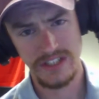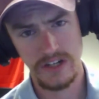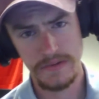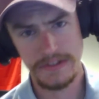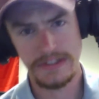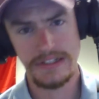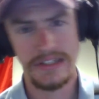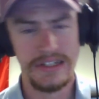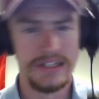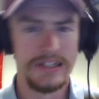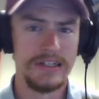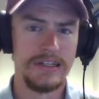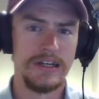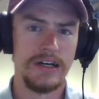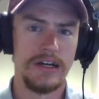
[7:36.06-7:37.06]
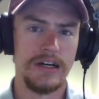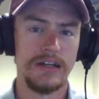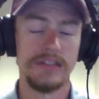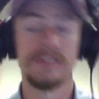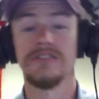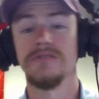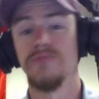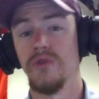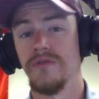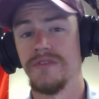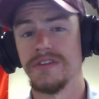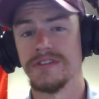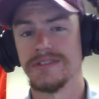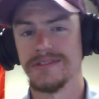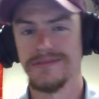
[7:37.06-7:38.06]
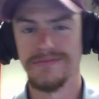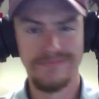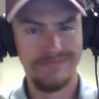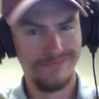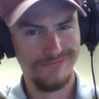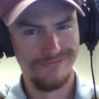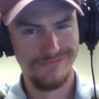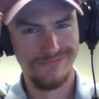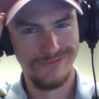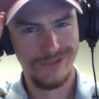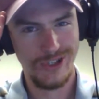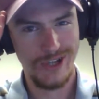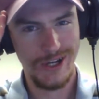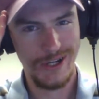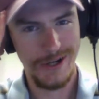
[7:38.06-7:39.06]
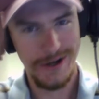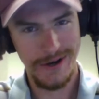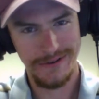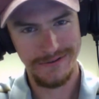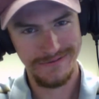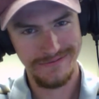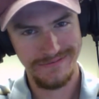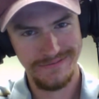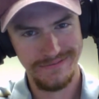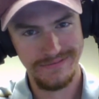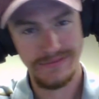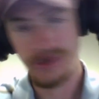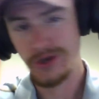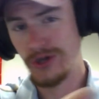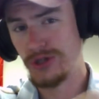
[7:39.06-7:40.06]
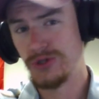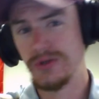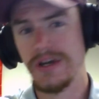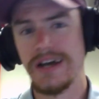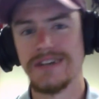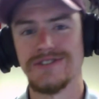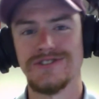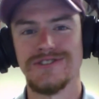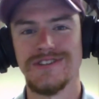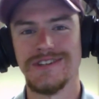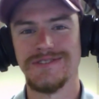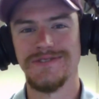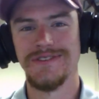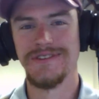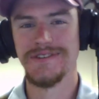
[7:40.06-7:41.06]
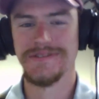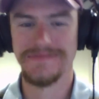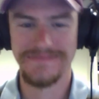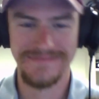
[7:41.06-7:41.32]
Army. Uh, this is Morpheus, signing off. I'll catch you guys in the next video.